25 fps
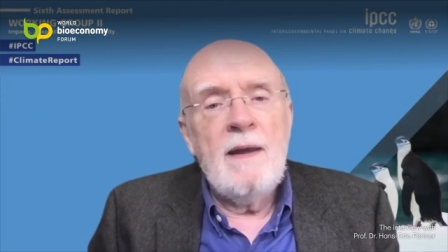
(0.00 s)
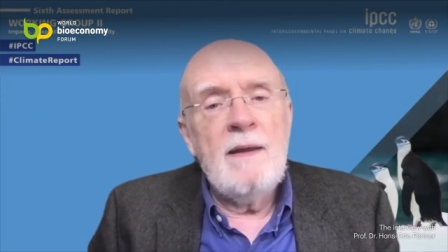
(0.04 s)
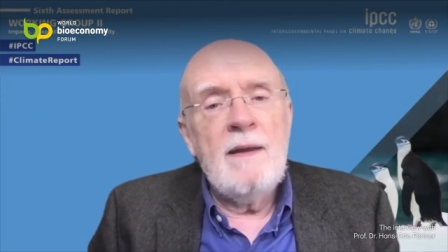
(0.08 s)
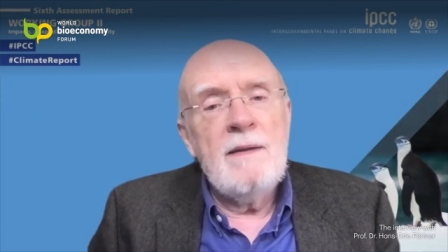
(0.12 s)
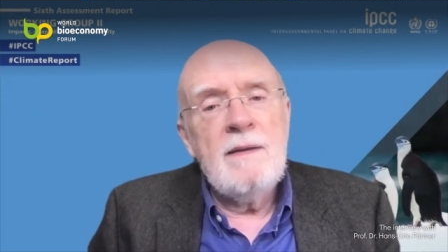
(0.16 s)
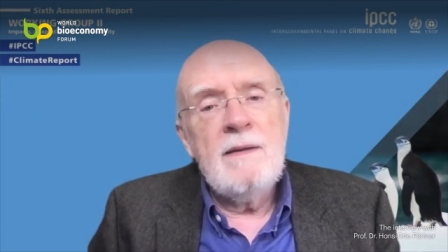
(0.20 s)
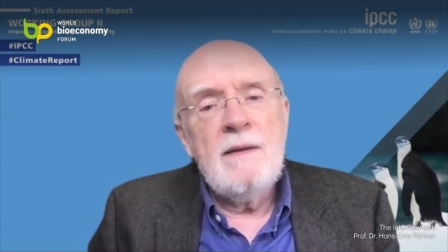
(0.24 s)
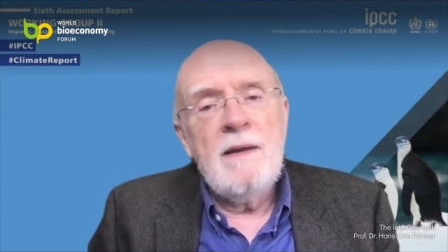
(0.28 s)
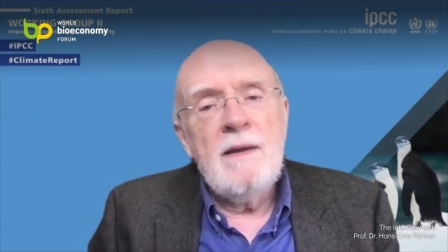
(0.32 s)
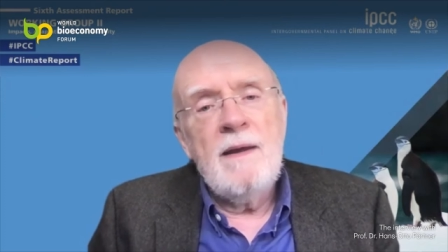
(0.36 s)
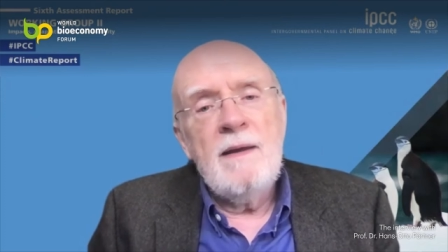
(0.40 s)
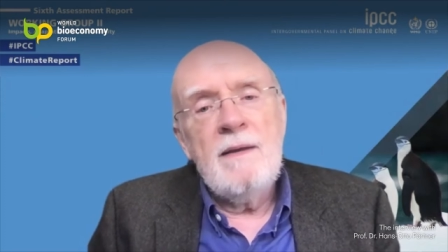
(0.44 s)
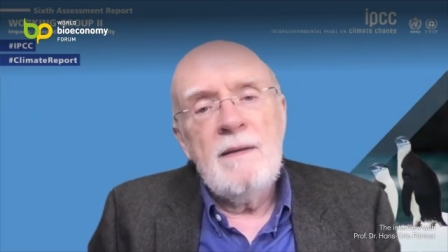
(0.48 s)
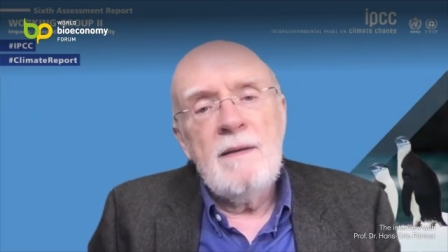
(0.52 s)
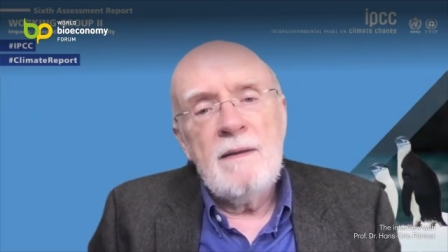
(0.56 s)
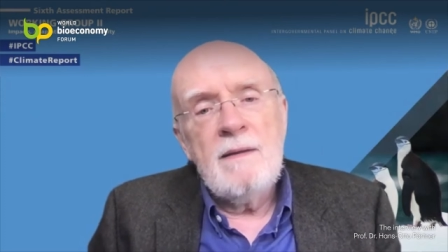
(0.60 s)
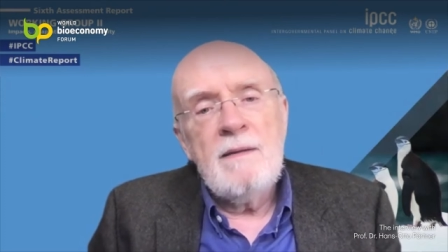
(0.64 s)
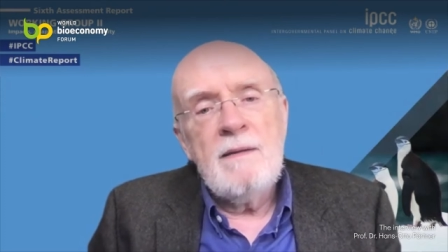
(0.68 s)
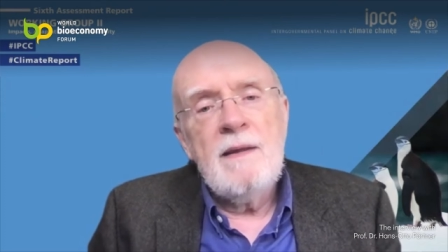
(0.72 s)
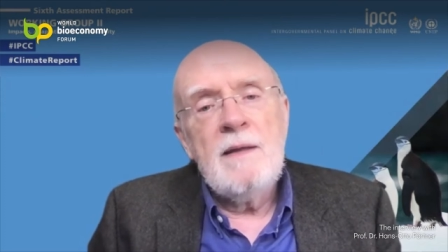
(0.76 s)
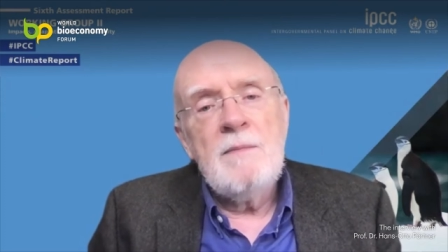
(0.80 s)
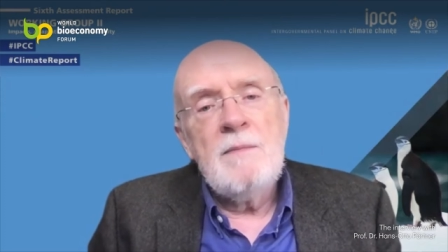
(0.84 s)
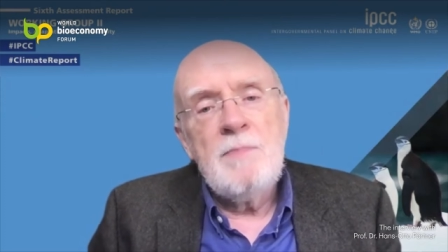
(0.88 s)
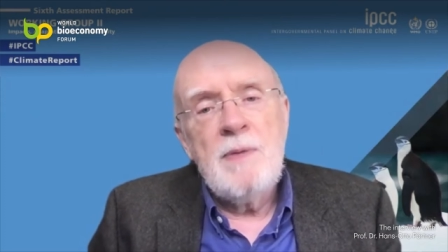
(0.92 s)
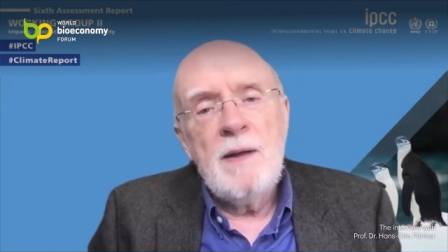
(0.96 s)
and and i
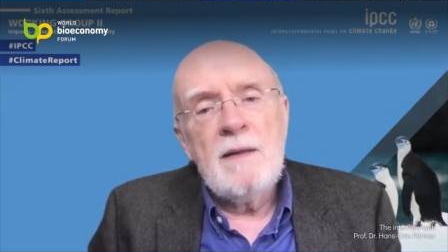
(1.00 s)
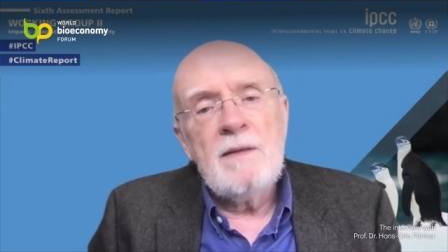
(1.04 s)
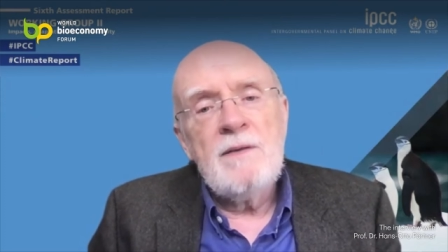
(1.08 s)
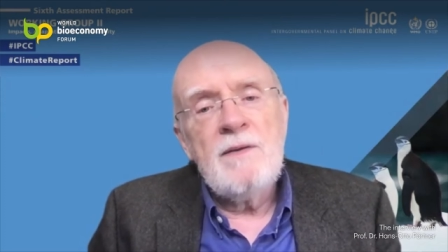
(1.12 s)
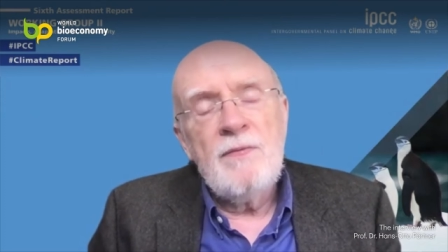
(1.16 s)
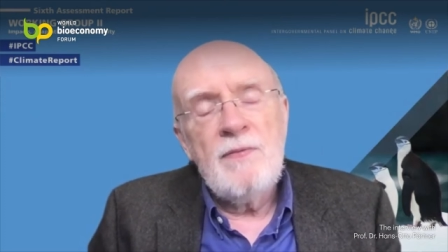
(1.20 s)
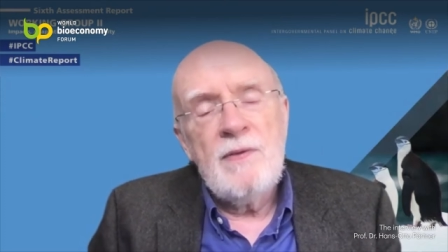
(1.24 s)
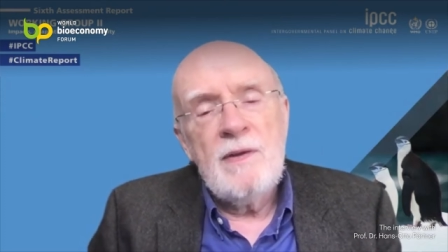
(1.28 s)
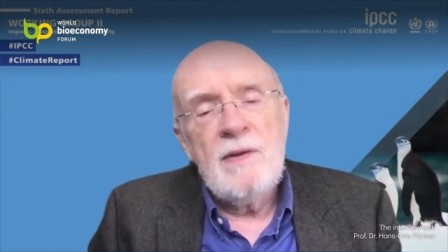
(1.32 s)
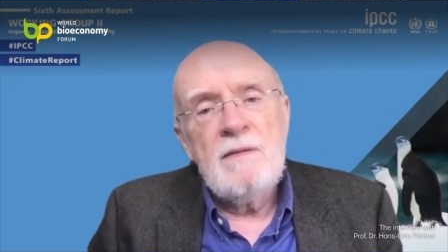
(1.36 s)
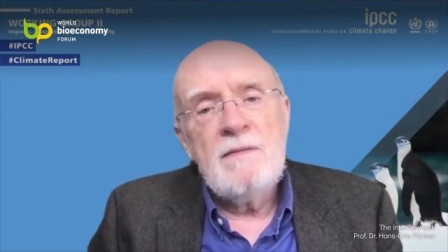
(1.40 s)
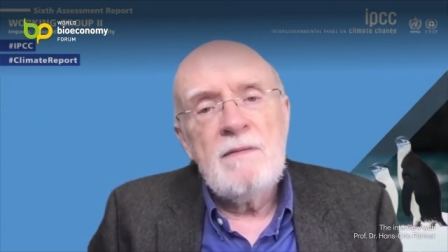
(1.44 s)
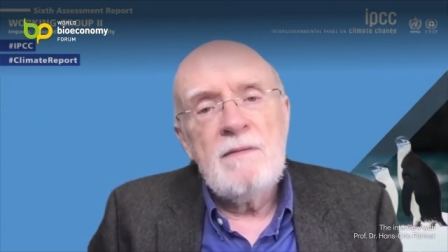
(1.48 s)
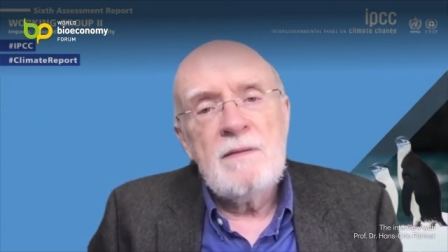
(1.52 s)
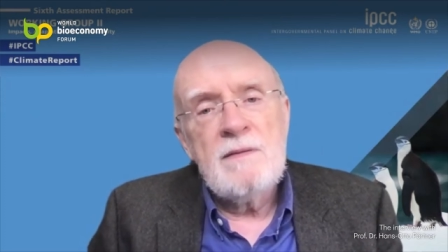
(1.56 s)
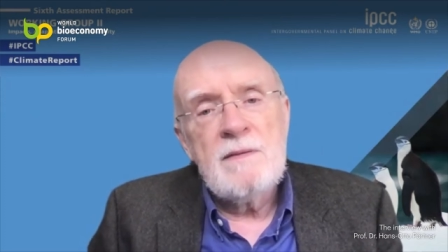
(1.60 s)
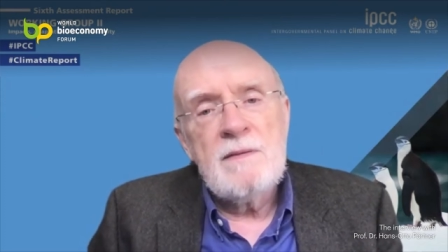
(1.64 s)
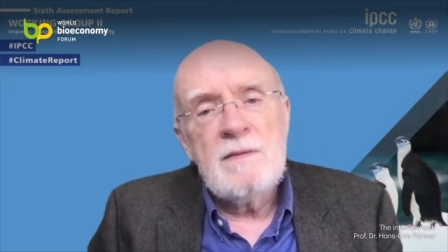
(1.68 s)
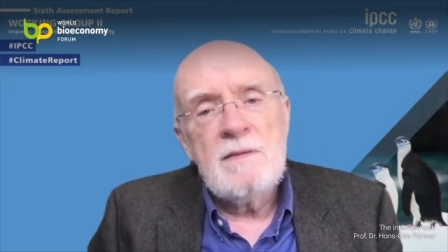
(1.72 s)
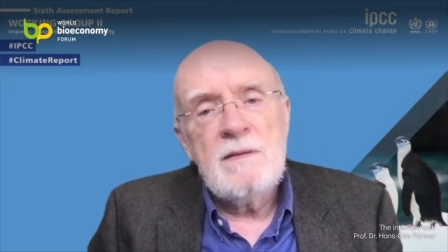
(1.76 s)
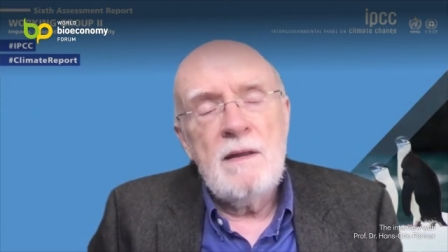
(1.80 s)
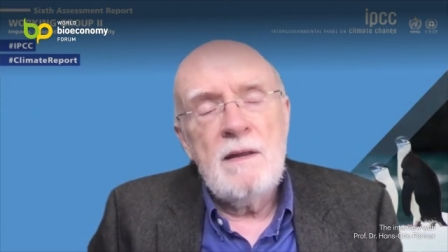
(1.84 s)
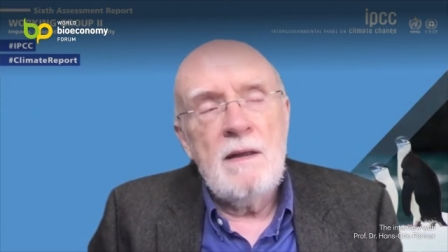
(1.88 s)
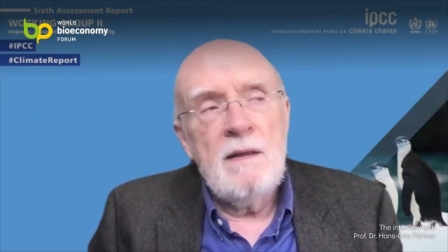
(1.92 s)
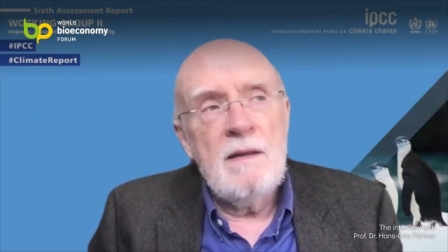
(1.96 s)
think part of this
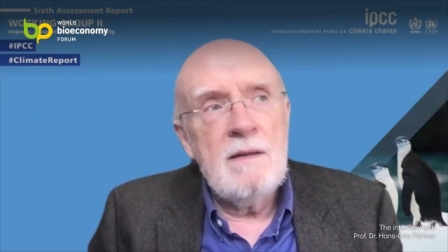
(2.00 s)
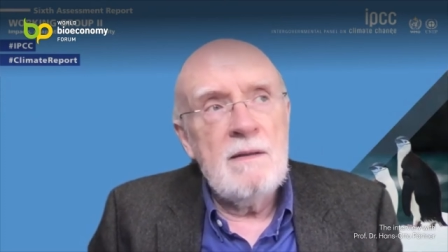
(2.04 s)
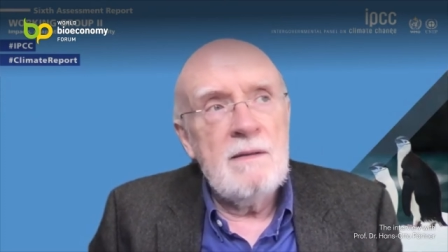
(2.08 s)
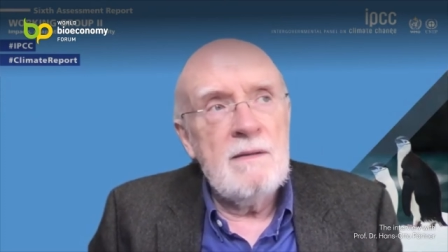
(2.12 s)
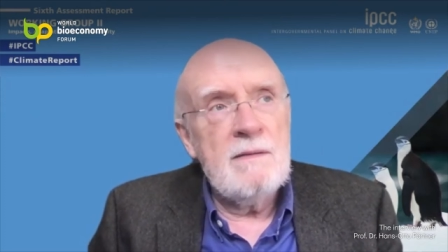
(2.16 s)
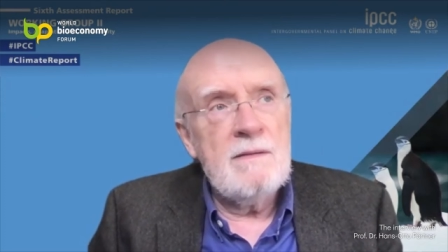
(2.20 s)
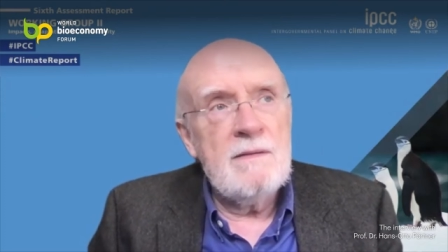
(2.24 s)
is uh,